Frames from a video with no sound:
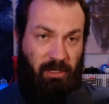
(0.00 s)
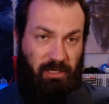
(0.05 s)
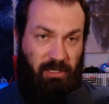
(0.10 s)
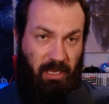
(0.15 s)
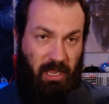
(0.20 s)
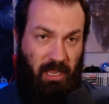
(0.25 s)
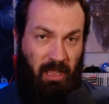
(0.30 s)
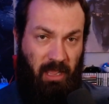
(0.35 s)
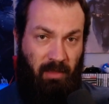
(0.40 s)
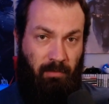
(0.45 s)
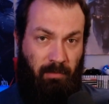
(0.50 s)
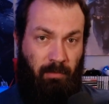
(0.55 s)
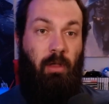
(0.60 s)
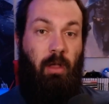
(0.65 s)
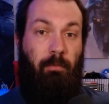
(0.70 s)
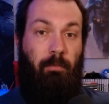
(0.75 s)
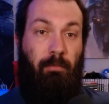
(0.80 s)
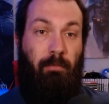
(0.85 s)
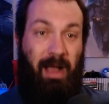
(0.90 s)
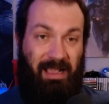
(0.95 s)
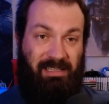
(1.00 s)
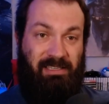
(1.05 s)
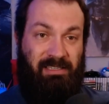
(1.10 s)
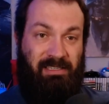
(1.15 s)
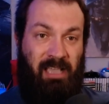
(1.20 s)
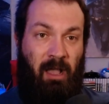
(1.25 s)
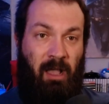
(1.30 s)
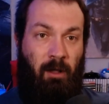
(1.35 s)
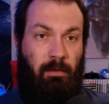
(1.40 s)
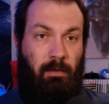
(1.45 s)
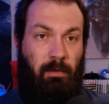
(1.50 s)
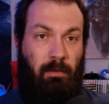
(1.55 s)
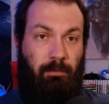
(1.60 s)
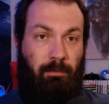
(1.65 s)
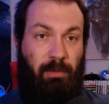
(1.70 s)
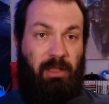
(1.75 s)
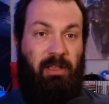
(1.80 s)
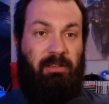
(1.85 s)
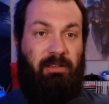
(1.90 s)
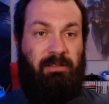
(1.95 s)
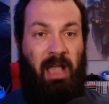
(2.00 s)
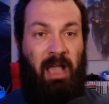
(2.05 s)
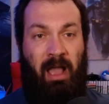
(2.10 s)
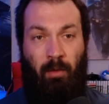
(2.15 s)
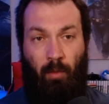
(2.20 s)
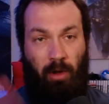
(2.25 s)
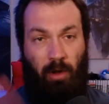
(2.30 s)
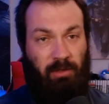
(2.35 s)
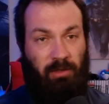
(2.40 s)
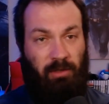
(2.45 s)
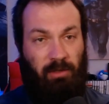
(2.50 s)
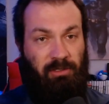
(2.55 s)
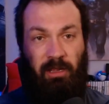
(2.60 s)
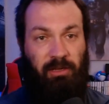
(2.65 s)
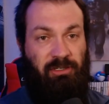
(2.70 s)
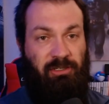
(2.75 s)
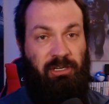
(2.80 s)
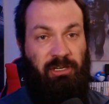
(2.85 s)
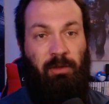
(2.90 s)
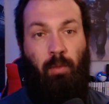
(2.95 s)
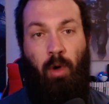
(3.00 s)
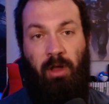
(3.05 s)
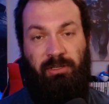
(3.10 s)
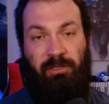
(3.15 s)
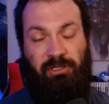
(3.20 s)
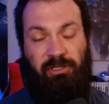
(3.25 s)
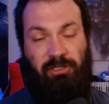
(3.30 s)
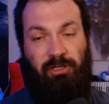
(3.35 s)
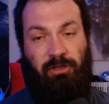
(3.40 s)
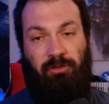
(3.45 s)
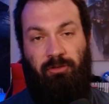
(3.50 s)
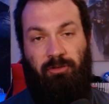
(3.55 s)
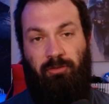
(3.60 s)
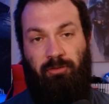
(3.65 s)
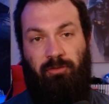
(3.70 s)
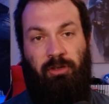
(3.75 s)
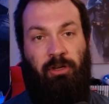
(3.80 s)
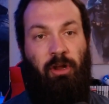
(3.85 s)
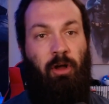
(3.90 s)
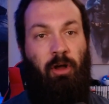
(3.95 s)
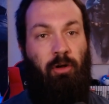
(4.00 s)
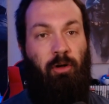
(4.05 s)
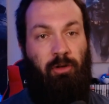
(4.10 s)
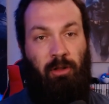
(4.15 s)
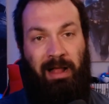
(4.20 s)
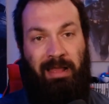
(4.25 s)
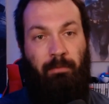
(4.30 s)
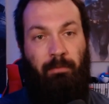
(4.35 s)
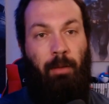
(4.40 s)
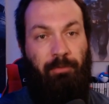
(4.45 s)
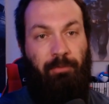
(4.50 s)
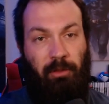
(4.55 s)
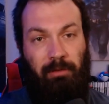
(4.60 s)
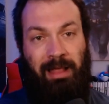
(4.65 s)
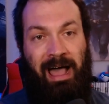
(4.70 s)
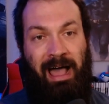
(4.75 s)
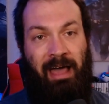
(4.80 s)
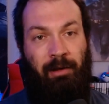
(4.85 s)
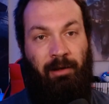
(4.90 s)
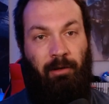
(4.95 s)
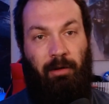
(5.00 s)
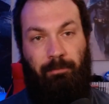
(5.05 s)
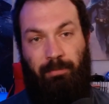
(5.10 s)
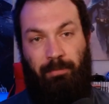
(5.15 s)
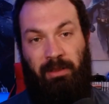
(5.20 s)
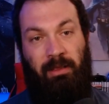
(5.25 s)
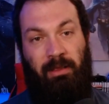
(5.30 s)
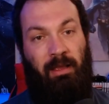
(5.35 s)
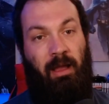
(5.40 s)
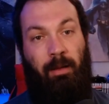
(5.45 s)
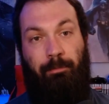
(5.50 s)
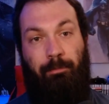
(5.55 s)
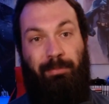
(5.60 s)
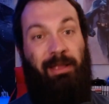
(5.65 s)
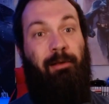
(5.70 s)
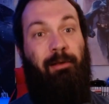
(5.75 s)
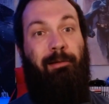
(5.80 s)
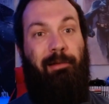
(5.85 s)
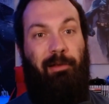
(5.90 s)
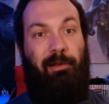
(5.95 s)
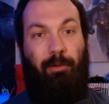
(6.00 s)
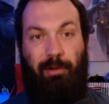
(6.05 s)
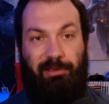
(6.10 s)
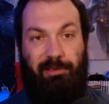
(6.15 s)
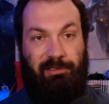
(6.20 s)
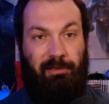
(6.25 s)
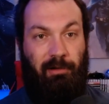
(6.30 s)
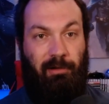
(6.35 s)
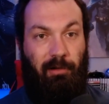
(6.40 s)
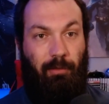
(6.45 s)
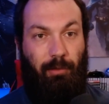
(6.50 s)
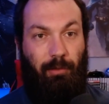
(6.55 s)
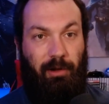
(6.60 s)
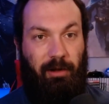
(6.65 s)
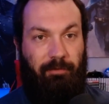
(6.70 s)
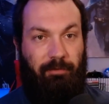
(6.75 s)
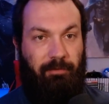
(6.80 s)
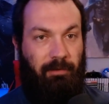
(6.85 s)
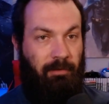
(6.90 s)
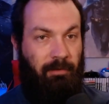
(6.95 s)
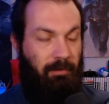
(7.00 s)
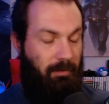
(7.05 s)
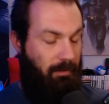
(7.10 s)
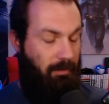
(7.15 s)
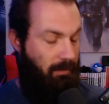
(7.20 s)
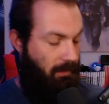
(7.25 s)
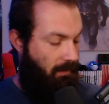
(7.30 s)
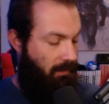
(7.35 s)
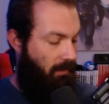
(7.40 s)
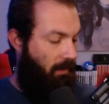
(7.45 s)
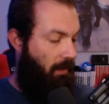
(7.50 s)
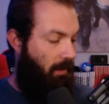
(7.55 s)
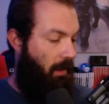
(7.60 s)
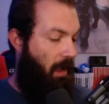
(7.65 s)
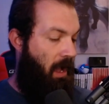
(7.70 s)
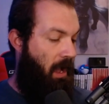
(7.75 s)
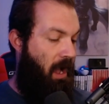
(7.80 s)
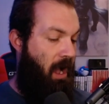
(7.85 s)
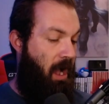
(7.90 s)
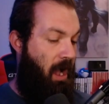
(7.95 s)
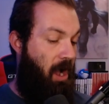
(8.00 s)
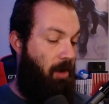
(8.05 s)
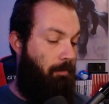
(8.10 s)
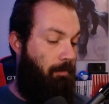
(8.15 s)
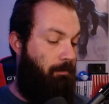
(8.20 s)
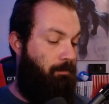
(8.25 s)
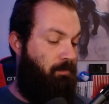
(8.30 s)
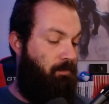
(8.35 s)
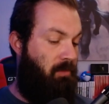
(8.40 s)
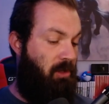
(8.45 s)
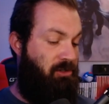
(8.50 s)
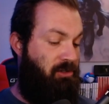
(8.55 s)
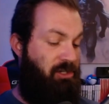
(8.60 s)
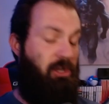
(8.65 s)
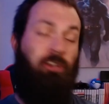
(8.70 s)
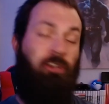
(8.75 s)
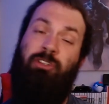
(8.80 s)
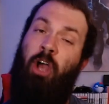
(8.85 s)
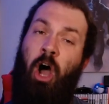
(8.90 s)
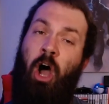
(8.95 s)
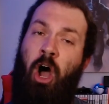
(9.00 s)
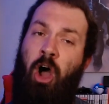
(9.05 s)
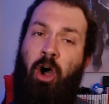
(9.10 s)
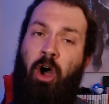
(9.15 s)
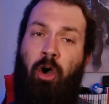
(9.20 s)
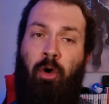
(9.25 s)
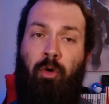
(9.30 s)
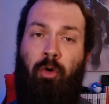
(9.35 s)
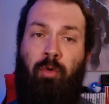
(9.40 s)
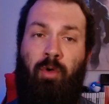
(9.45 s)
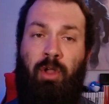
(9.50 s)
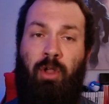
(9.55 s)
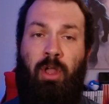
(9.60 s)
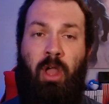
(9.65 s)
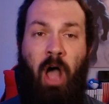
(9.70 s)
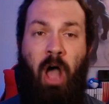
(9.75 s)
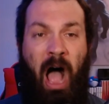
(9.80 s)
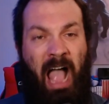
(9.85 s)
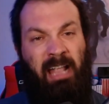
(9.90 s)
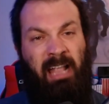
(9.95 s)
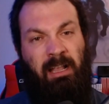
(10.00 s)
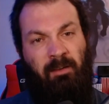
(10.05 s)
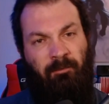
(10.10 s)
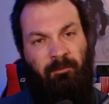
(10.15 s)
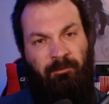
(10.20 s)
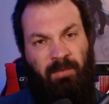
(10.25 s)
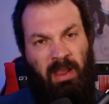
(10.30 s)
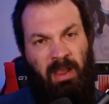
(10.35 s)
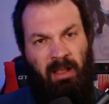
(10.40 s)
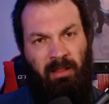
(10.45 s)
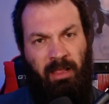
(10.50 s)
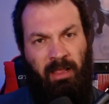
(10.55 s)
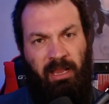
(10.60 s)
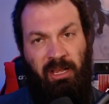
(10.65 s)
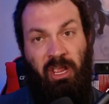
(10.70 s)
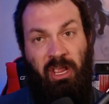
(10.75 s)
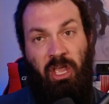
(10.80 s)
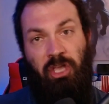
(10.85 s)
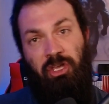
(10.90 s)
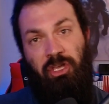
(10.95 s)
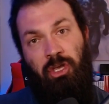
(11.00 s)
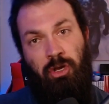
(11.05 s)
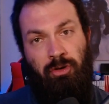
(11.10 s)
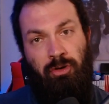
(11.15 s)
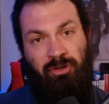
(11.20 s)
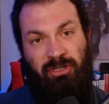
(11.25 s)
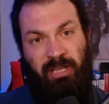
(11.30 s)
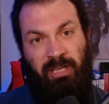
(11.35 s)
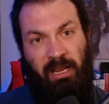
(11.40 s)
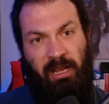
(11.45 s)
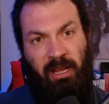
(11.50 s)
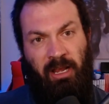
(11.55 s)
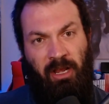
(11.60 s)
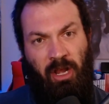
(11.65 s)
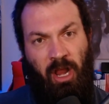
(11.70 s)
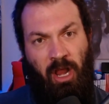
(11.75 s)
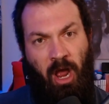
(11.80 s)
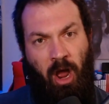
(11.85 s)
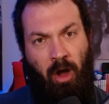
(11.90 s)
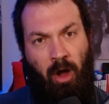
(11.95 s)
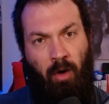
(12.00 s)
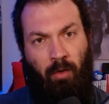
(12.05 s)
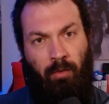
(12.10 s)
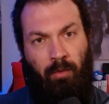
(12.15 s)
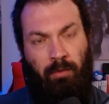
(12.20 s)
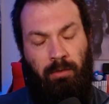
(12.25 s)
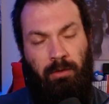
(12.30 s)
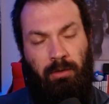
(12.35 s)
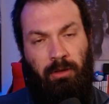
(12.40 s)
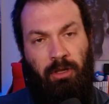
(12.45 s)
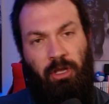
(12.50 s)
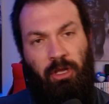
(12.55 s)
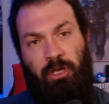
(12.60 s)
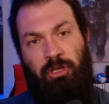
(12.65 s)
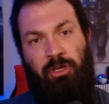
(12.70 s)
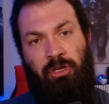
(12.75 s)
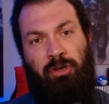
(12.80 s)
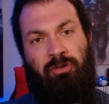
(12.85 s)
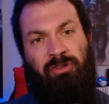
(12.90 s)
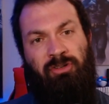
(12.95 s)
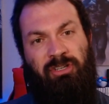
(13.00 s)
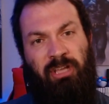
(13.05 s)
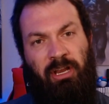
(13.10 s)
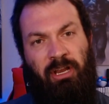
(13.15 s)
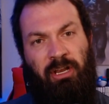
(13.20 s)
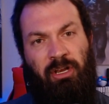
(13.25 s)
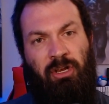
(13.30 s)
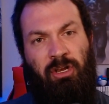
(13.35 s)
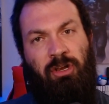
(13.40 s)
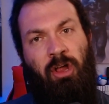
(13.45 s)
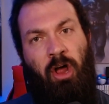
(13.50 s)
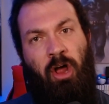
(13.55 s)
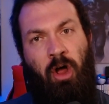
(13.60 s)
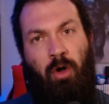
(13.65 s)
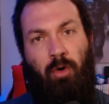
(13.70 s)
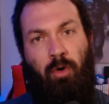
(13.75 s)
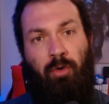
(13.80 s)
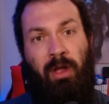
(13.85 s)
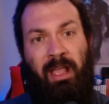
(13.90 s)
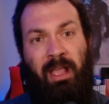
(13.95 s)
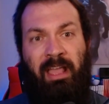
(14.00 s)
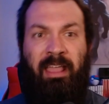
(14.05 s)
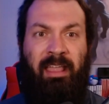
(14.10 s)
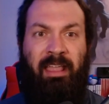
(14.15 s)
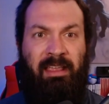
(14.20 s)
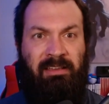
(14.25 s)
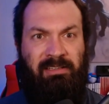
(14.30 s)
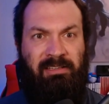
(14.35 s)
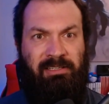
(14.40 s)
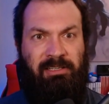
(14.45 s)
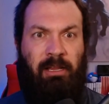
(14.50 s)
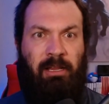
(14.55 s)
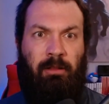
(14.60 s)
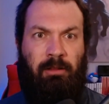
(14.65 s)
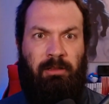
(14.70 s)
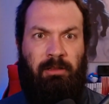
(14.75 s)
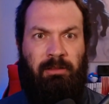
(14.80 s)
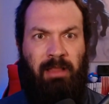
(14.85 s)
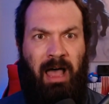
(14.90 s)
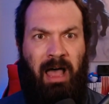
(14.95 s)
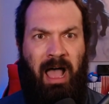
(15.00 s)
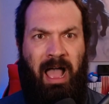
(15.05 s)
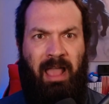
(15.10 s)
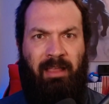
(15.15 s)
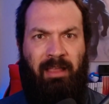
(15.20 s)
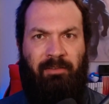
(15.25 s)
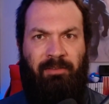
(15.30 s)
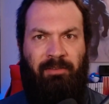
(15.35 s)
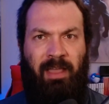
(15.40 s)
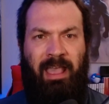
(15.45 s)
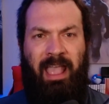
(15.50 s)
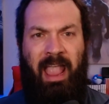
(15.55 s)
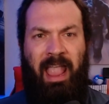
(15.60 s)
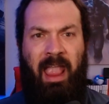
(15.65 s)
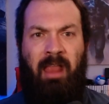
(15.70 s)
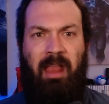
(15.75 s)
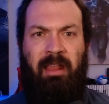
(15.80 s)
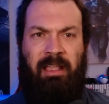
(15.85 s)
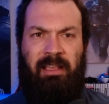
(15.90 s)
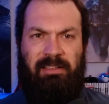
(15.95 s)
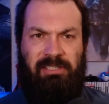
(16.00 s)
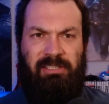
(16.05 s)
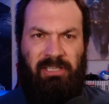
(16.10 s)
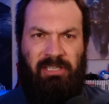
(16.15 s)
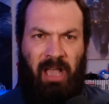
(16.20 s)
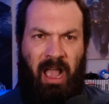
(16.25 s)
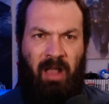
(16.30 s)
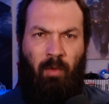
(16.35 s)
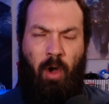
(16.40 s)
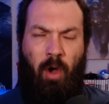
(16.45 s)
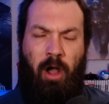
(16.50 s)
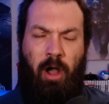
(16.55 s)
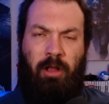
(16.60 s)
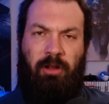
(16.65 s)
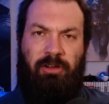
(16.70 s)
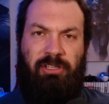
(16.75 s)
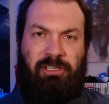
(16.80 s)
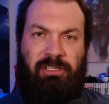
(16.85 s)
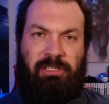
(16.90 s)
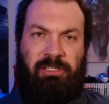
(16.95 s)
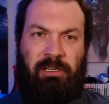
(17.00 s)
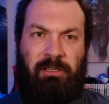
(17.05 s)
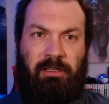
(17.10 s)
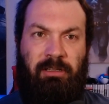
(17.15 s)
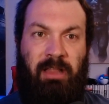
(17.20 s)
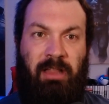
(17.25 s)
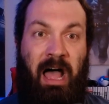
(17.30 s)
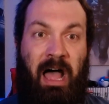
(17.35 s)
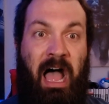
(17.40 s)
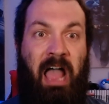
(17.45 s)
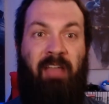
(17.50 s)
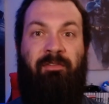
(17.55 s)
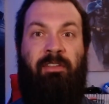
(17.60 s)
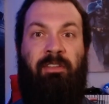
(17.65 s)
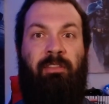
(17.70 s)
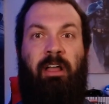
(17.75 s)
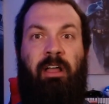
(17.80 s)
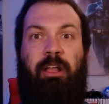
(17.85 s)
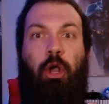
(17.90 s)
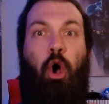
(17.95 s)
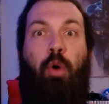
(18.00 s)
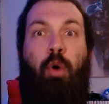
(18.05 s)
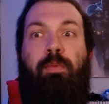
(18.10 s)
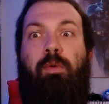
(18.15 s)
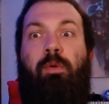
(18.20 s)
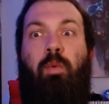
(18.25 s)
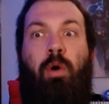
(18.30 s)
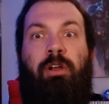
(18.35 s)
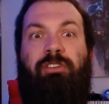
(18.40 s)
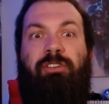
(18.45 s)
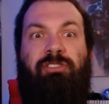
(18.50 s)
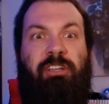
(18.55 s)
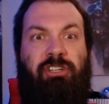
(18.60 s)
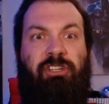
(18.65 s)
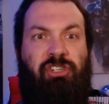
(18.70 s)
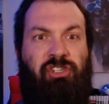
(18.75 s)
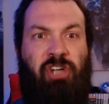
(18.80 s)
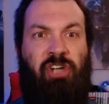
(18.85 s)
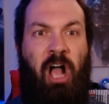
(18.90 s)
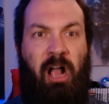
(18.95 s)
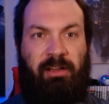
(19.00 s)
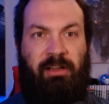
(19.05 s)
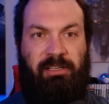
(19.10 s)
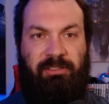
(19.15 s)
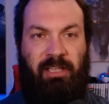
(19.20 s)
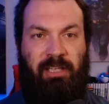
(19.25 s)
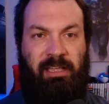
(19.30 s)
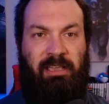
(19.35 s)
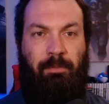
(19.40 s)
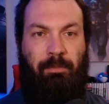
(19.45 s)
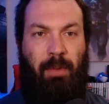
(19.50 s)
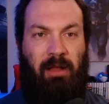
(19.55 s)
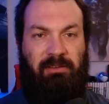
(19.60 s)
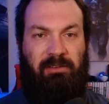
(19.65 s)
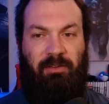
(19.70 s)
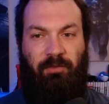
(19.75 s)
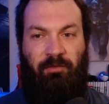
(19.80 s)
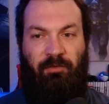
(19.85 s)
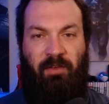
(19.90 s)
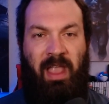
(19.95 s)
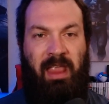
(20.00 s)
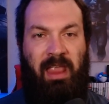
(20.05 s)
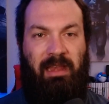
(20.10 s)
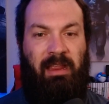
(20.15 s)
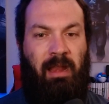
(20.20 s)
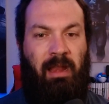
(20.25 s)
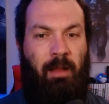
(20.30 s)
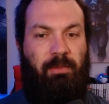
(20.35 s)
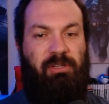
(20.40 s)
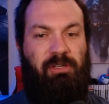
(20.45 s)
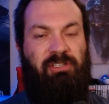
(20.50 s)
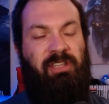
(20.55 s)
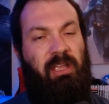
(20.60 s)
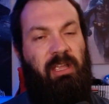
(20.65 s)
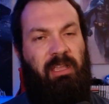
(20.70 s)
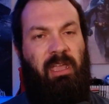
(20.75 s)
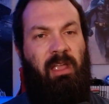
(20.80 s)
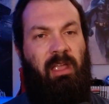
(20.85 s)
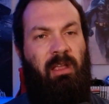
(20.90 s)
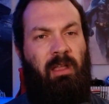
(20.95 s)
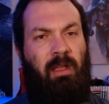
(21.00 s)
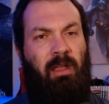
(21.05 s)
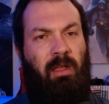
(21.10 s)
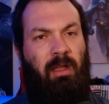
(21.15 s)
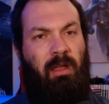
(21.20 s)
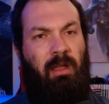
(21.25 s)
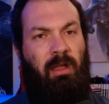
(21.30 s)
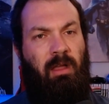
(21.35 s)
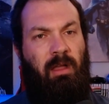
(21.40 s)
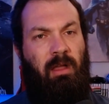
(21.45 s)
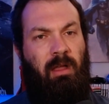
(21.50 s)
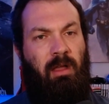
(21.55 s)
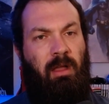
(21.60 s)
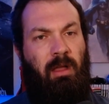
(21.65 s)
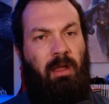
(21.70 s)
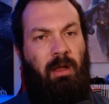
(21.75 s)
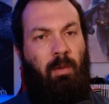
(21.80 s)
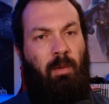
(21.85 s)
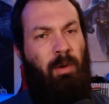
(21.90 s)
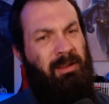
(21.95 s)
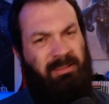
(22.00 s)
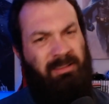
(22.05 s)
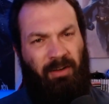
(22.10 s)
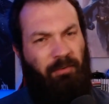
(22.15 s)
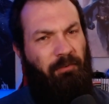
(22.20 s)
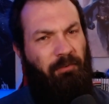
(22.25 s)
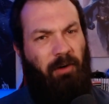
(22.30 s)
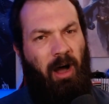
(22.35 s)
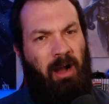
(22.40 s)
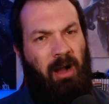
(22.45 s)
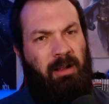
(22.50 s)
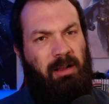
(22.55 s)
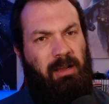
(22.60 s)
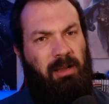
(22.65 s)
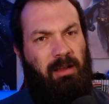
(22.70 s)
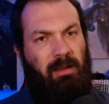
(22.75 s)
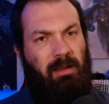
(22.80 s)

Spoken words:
him myself, because she wants to, climb up the ladder and be a bigger Inquisitor or whatever. And she goes, oh, I can feel it. You didn't know. You didn't know. He's still alive. Anakin Skywalker's still alive. And Obi-Wan is shocked. He's about to faint. And I'm just thinking, what the fuck?